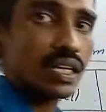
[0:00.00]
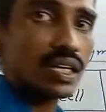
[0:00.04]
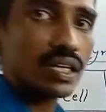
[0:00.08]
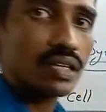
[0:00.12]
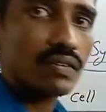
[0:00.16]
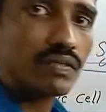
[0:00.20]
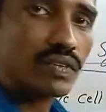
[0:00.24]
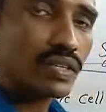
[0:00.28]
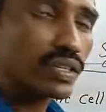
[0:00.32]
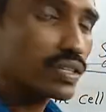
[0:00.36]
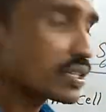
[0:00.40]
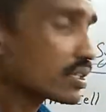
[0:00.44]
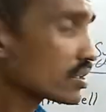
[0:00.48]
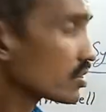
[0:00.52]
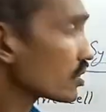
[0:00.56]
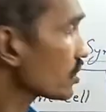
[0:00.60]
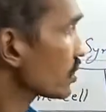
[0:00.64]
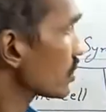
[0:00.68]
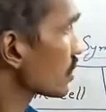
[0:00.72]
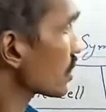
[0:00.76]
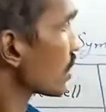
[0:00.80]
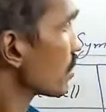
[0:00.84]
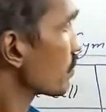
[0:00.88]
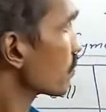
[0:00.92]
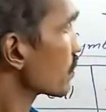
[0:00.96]
In order to
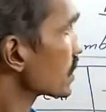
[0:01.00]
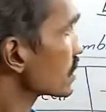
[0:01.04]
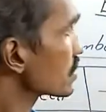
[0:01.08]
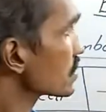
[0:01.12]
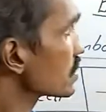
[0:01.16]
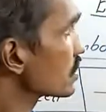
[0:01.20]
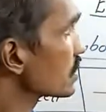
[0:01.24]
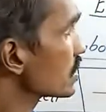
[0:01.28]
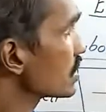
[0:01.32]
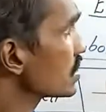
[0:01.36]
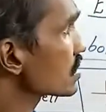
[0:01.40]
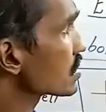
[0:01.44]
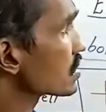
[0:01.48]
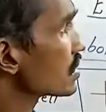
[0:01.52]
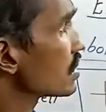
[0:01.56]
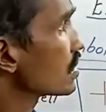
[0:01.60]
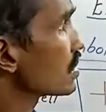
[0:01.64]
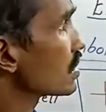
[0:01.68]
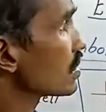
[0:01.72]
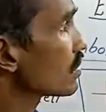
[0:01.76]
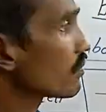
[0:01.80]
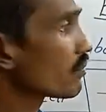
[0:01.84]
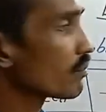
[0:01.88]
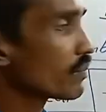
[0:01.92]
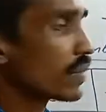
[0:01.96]
represent this
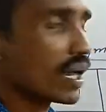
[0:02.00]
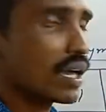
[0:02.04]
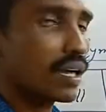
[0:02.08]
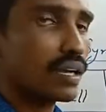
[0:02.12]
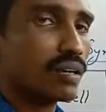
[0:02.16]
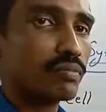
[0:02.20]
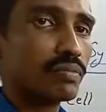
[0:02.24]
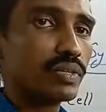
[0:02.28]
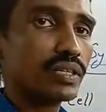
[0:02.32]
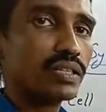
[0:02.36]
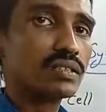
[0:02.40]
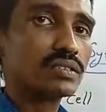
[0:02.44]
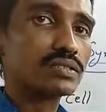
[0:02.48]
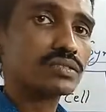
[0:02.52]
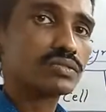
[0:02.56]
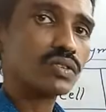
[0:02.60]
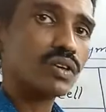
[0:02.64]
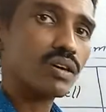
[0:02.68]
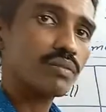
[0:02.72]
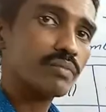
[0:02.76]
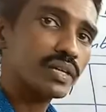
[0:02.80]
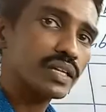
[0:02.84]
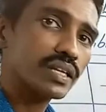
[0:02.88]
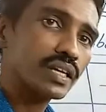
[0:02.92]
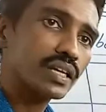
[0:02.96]
bulb, so
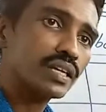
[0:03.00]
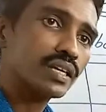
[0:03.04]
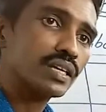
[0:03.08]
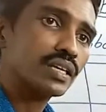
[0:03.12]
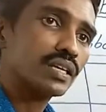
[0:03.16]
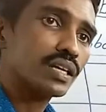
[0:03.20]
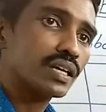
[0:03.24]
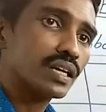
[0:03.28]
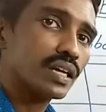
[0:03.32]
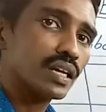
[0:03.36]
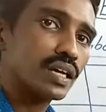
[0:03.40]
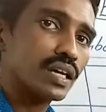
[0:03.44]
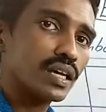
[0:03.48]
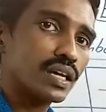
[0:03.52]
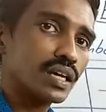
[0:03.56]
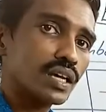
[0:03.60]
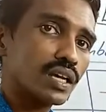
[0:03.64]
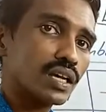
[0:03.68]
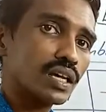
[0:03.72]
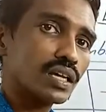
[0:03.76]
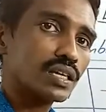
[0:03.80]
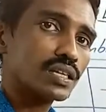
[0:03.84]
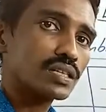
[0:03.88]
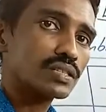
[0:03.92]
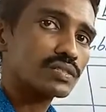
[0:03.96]
many
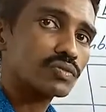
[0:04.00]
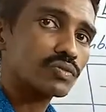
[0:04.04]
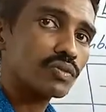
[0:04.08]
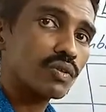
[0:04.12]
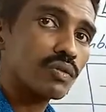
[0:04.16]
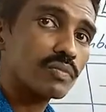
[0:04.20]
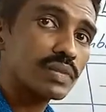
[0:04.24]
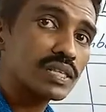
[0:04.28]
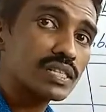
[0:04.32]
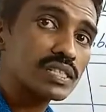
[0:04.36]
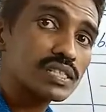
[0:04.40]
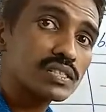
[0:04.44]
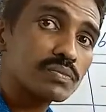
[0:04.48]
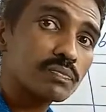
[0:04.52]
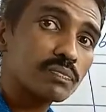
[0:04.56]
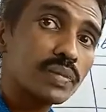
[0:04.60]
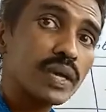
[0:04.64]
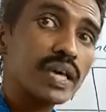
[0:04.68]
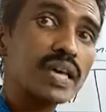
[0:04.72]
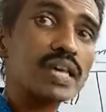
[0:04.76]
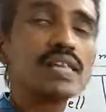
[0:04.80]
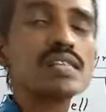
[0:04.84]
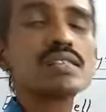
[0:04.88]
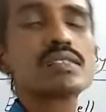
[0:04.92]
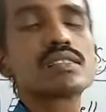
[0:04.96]

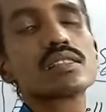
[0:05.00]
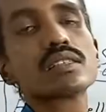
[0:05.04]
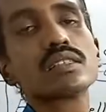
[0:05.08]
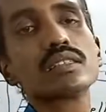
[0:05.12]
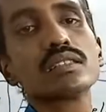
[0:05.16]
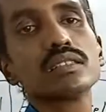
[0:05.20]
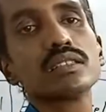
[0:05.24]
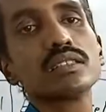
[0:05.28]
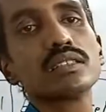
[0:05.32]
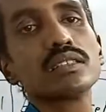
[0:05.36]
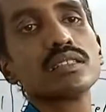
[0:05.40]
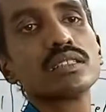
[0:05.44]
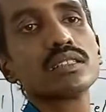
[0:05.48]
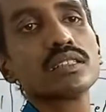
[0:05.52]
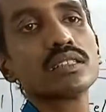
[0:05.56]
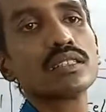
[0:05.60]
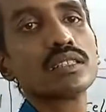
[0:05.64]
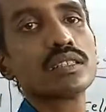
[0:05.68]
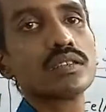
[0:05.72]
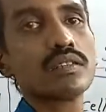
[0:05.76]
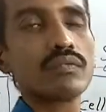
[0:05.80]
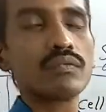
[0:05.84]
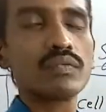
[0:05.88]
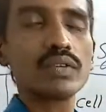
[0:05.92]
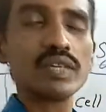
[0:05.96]
space
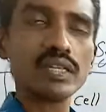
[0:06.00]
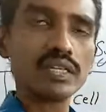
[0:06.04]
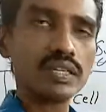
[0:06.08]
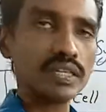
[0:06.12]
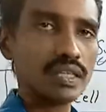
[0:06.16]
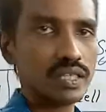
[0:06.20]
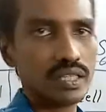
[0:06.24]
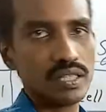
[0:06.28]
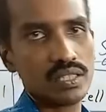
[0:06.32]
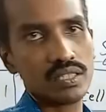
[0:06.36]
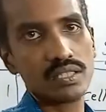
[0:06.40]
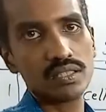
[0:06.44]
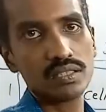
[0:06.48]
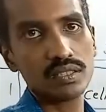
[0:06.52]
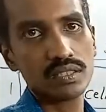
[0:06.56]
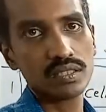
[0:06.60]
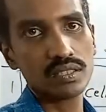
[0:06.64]
we need.